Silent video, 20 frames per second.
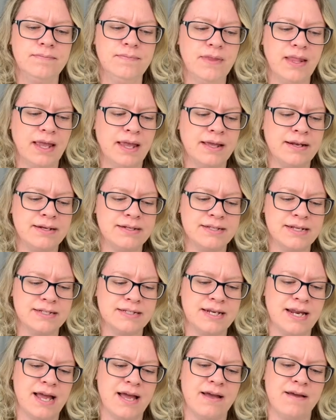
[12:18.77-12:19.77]
And it
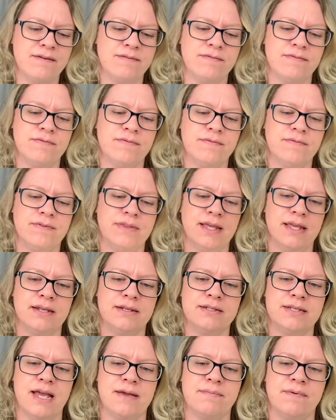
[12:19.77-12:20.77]
doesn't have the
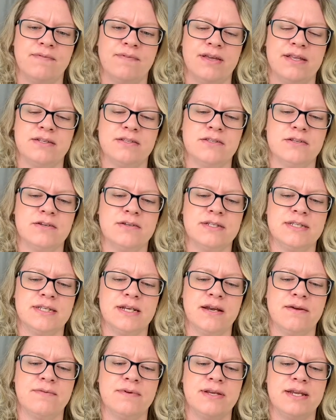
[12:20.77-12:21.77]
type of inserts that
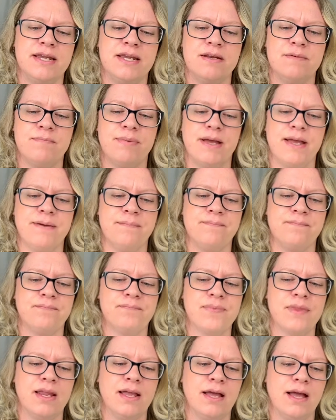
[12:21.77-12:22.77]
I would need, but
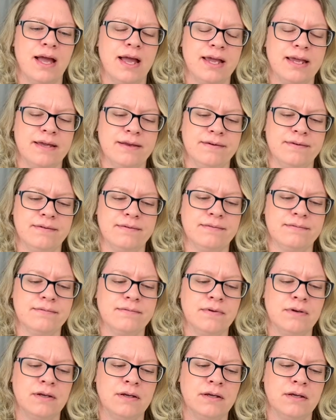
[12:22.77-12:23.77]
I can
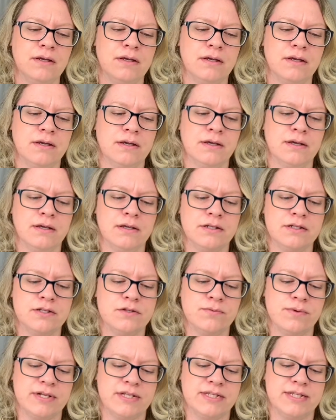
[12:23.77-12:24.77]

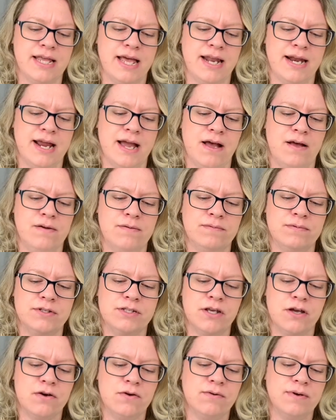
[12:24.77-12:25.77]
switch that out.
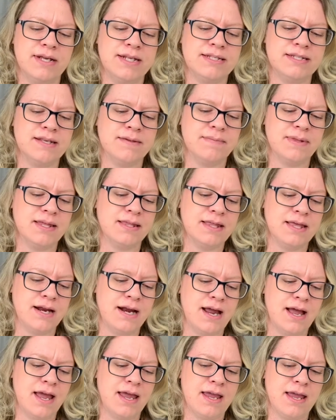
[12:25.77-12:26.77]
So it's something that
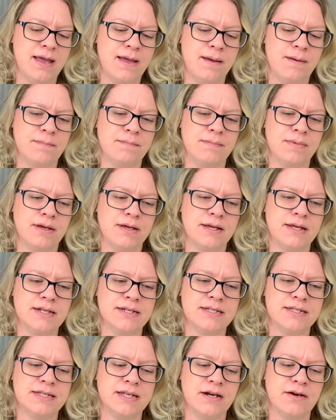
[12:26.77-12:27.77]
I am
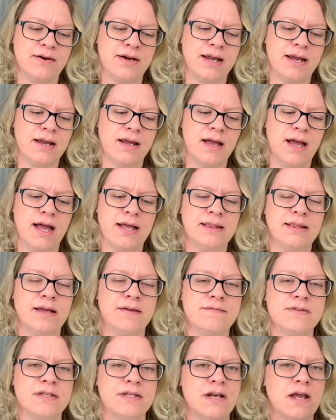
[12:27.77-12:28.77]
considering. I'd
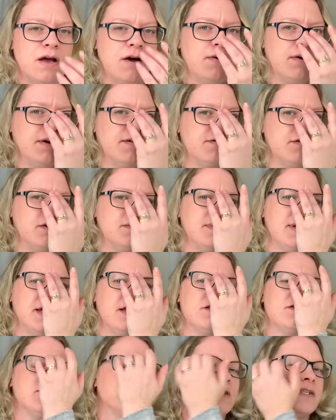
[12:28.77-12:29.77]
love to know if you'd be
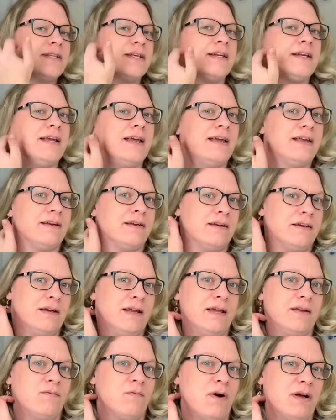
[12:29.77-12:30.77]
interested
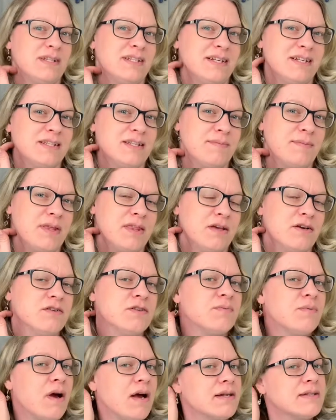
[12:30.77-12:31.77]
in watching some of
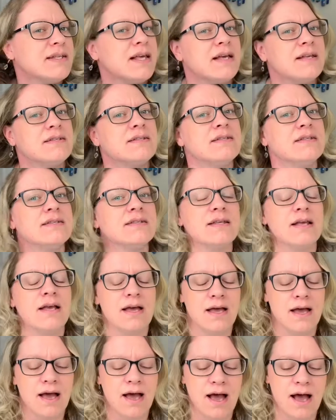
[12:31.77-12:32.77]
those processes
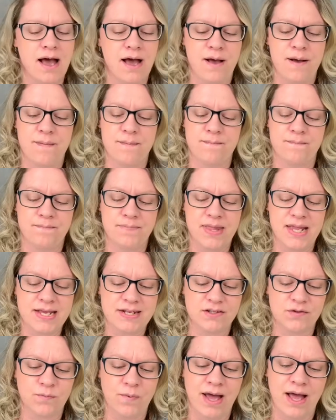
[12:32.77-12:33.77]

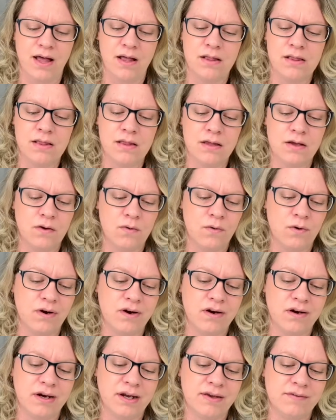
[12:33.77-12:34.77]
as well,
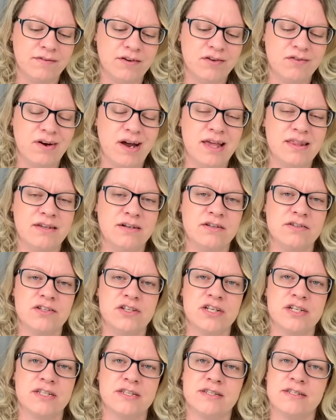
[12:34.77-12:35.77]
or if you'd rather
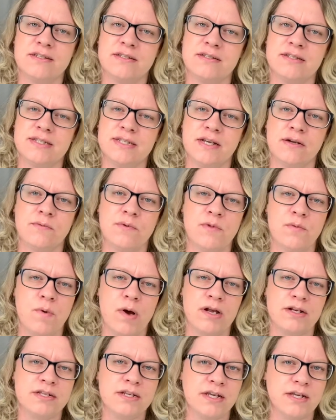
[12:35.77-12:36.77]
just stick with
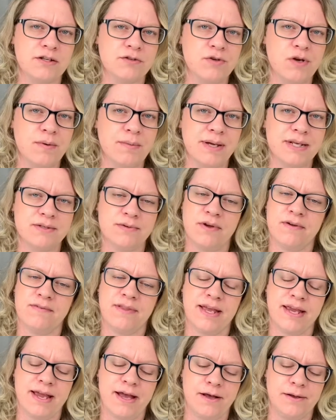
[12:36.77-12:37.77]
watching a 12 by 12
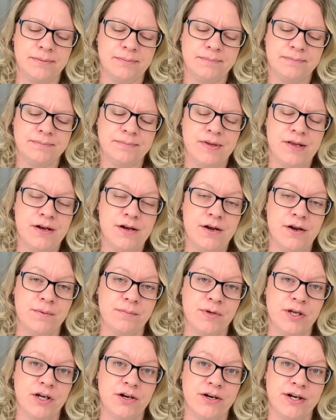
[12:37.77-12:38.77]
layout. I don't know,
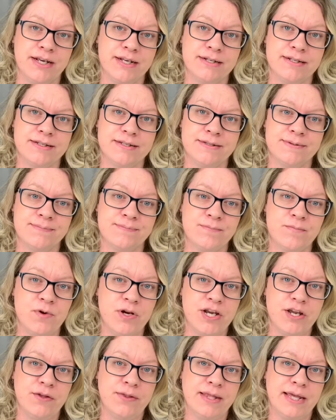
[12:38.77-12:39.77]
I'm curious. What
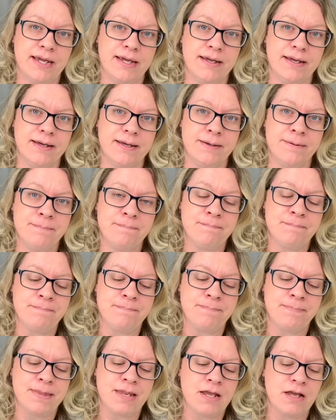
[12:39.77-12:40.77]
do you think?
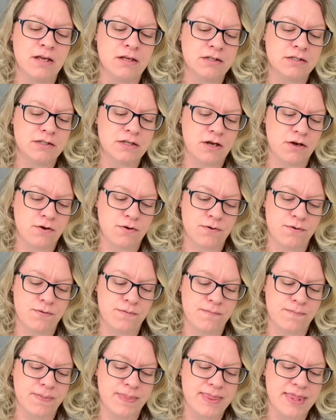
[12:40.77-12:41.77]

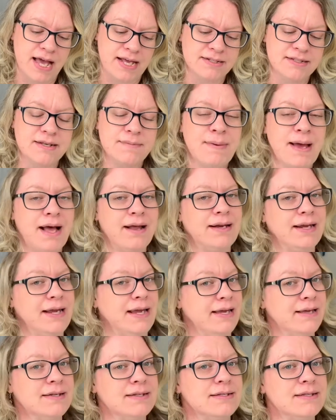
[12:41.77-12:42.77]
So that's about
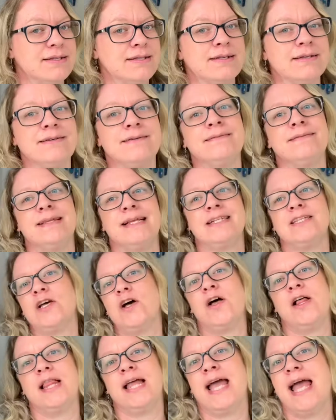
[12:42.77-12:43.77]
it. That's
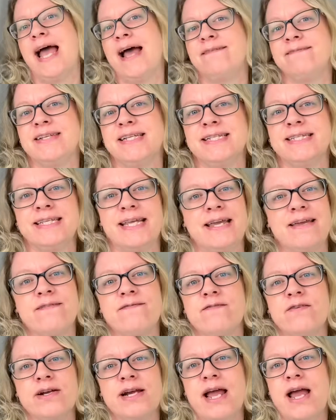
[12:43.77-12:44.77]
all I have to say
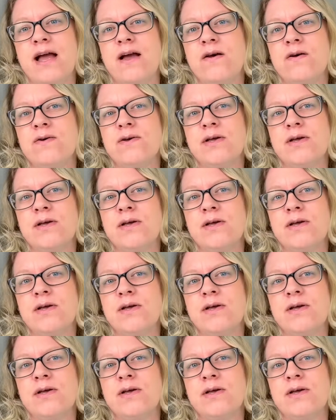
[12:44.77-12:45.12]
for now.